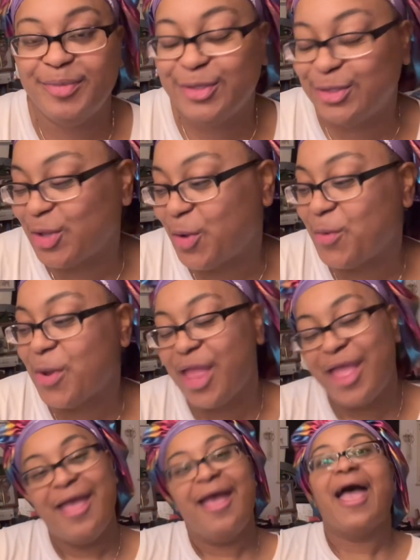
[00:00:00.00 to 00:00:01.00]
So
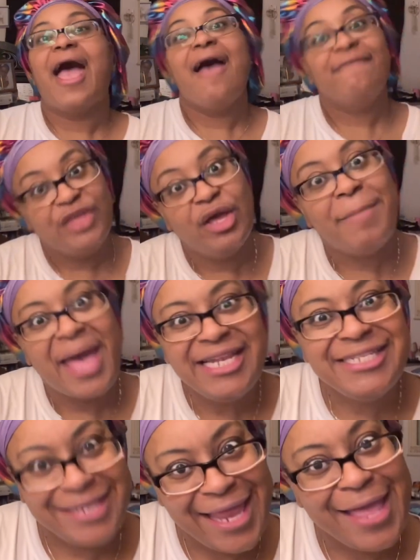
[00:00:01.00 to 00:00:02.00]
fell back
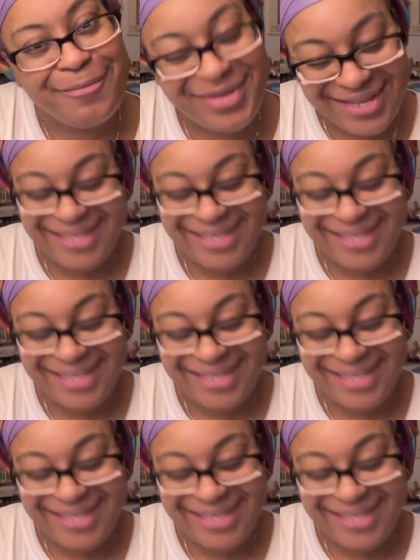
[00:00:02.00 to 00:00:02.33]
to sleep.